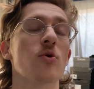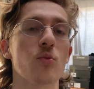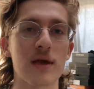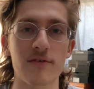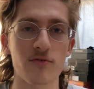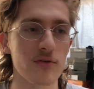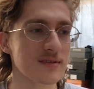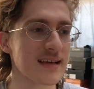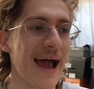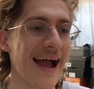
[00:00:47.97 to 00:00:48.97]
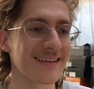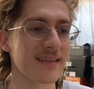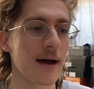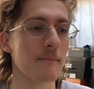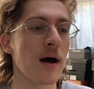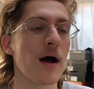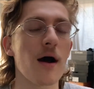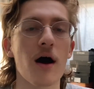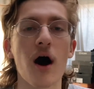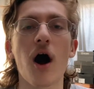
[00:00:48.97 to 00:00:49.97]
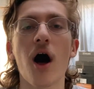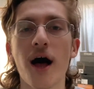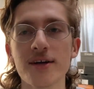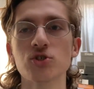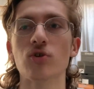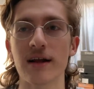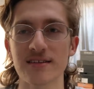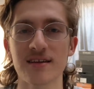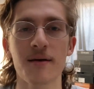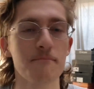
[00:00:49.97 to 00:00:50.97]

We have tagged them hundreds,